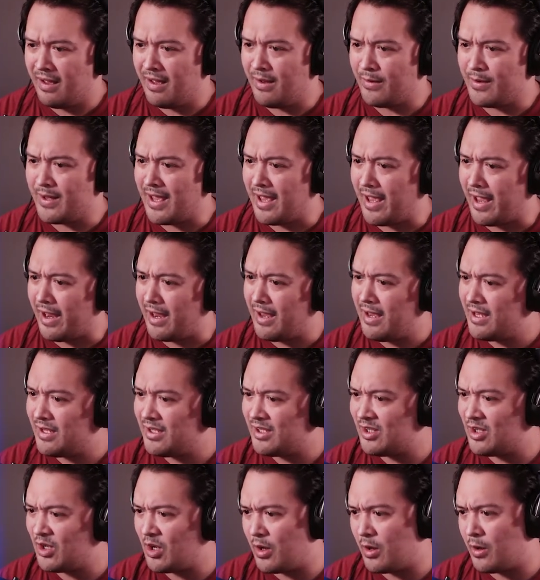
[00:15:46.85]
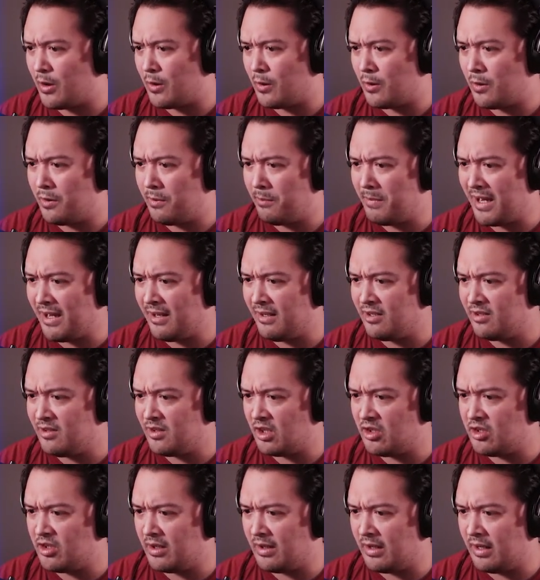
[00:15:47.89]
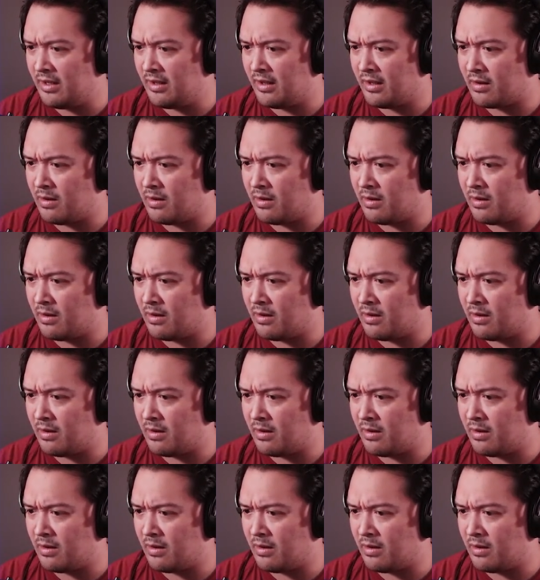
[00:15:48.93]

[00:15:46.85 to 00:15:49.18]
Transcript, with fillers: Okay, so make an incision in